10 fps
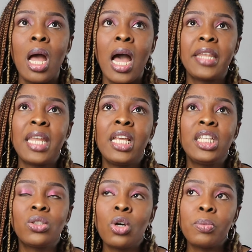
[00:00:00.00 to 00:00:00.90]
And then
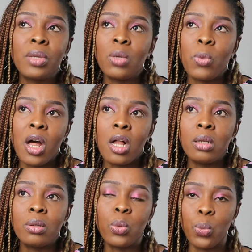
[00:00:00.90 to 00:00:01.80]
he told me,
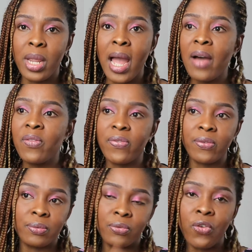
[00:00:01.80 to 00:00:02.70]
well, we have
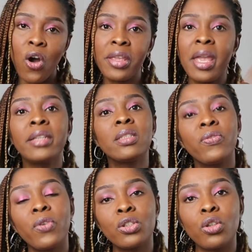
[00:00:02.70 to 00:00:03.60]
4 years in
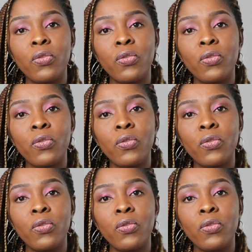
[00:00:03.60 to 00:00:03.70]
front of